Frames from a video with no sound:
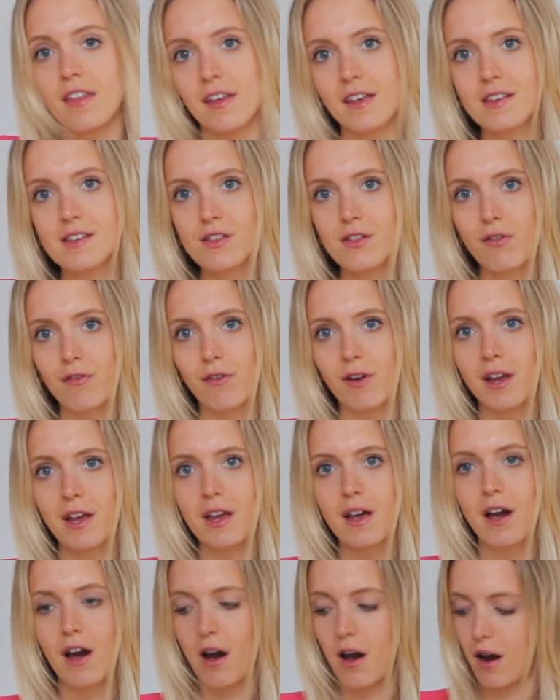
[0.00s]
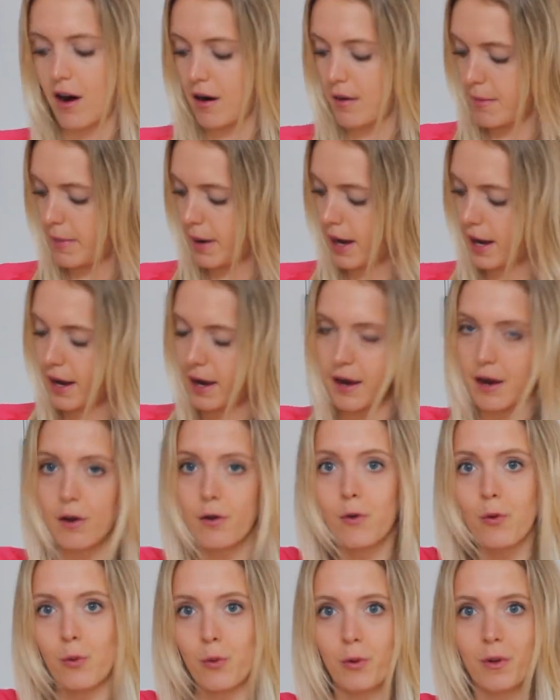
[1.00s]
These three are my
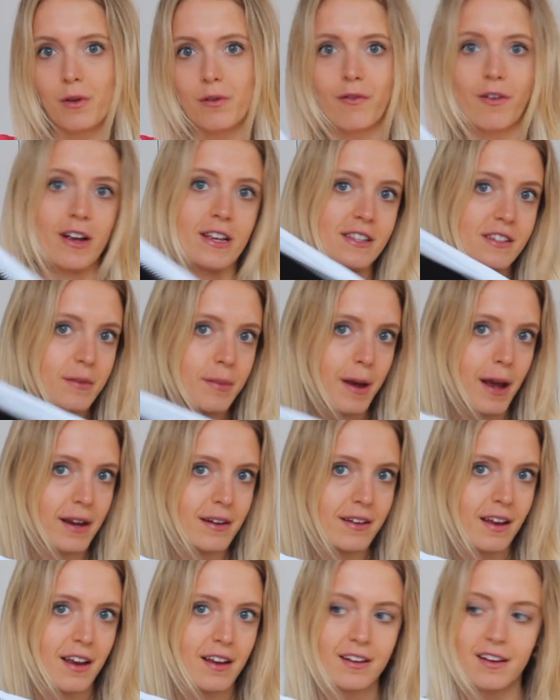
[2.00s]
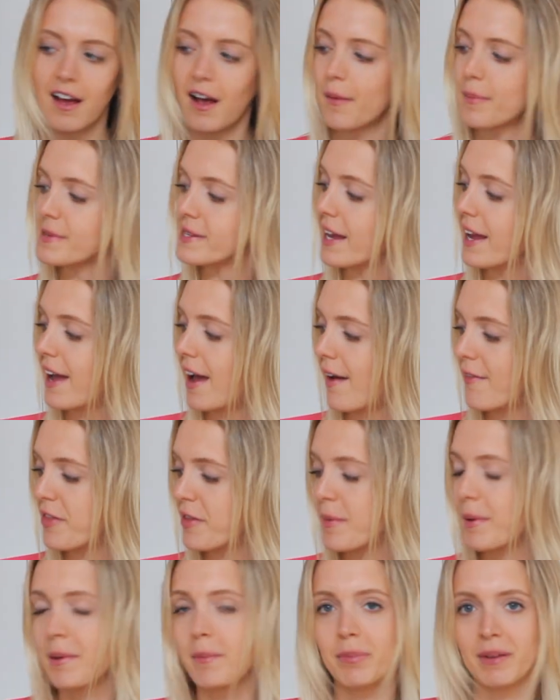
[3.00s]
cool Razorback tank tops. I have
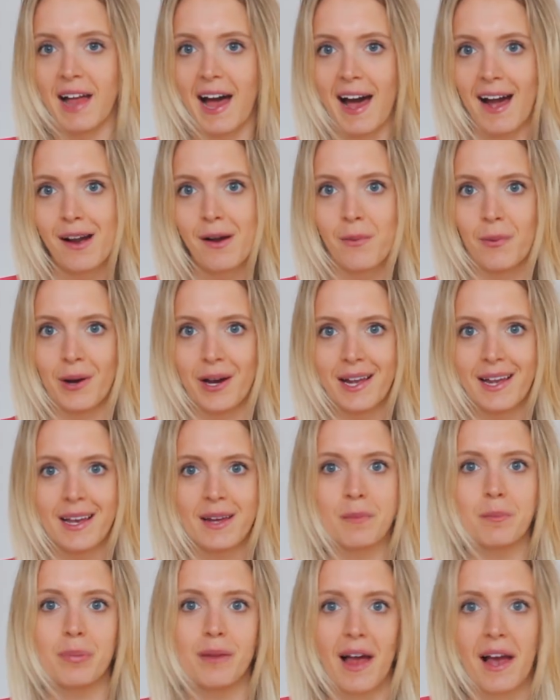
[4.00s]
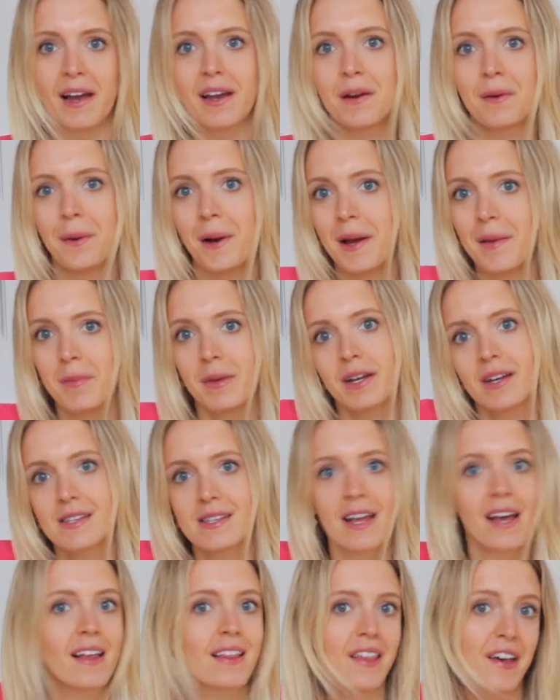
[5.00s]
them in black, white, and black and white
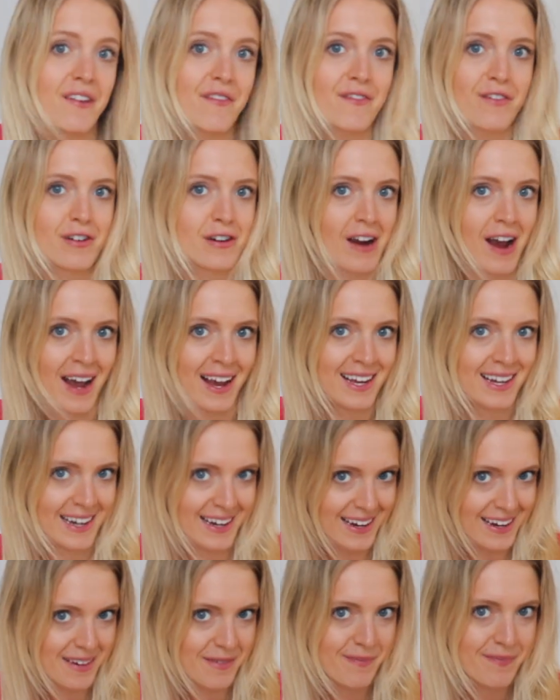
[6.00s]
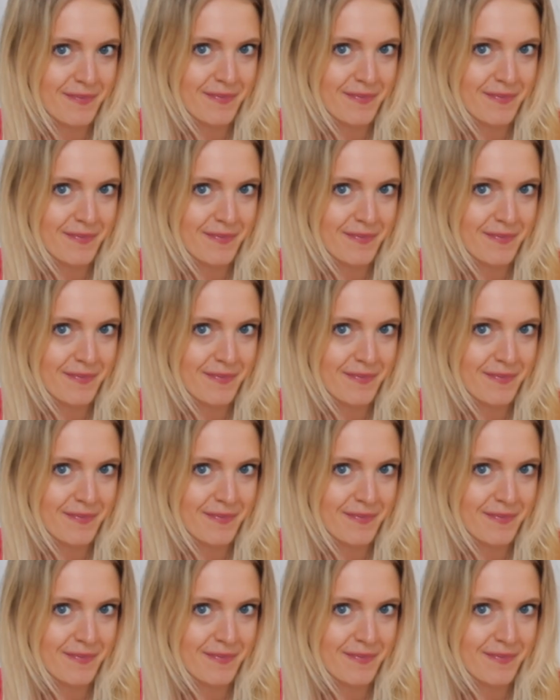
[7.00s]
because I love variety.